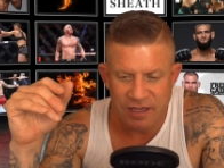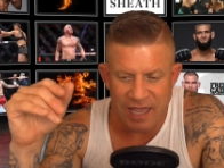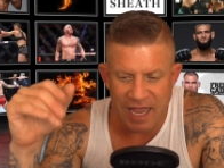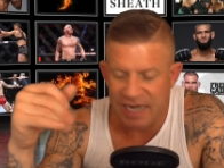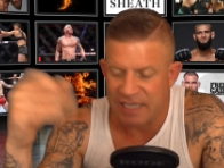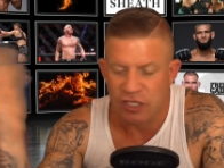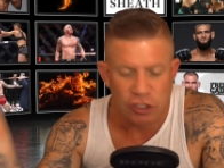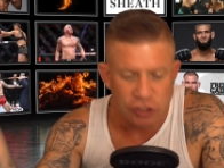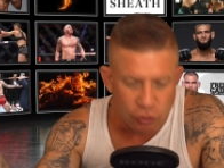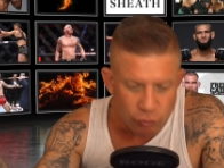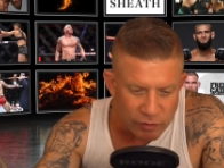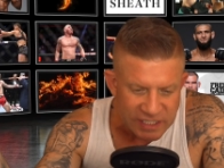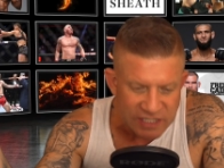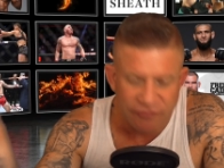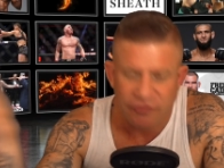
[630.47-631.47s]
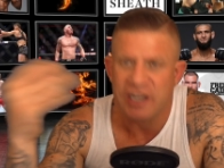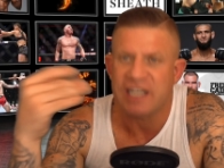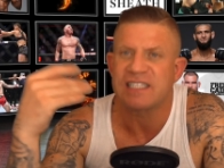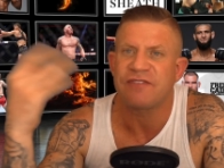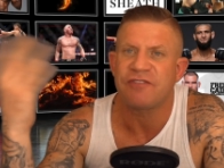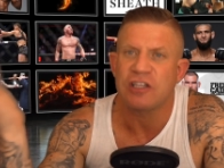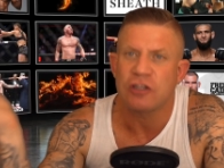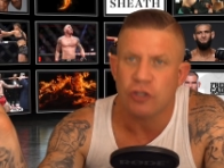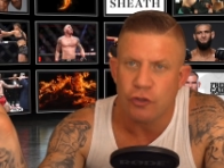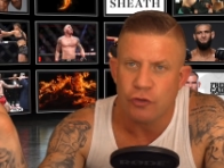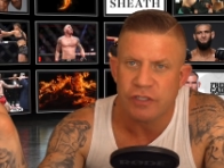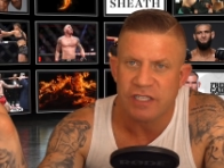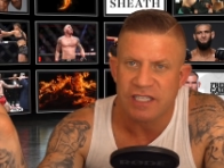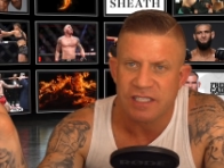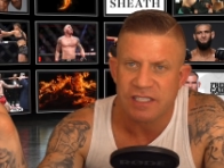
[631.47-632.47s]
and it's also risk free because if he
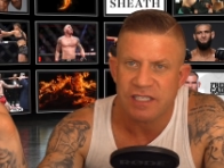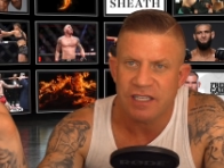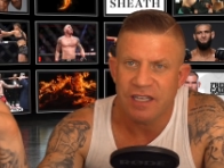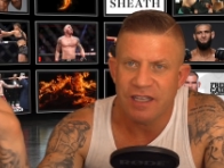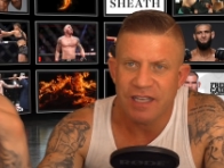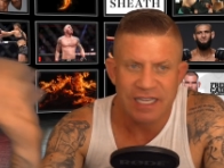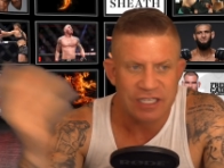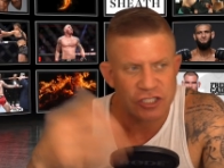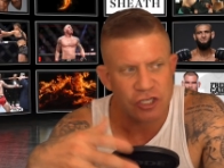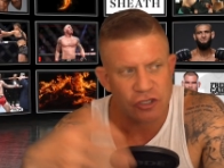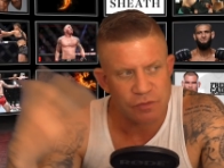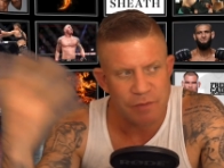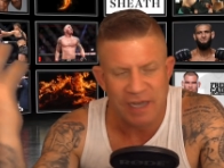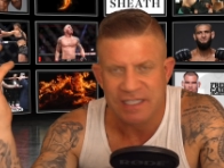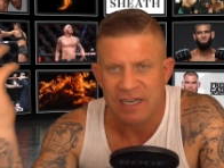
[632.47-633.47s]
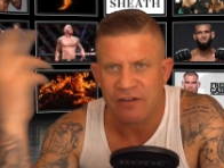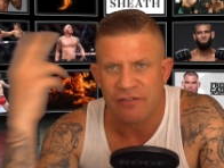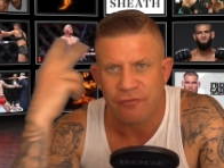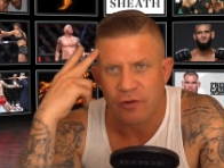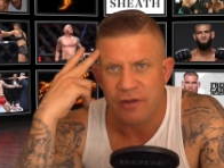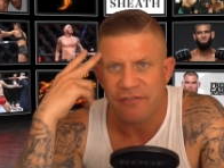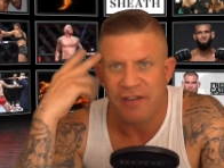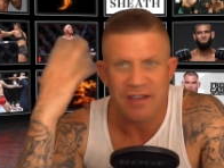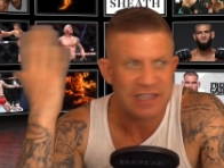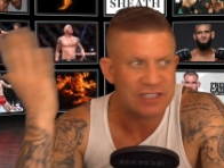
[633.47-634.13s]
loses, he just goes back down to 45.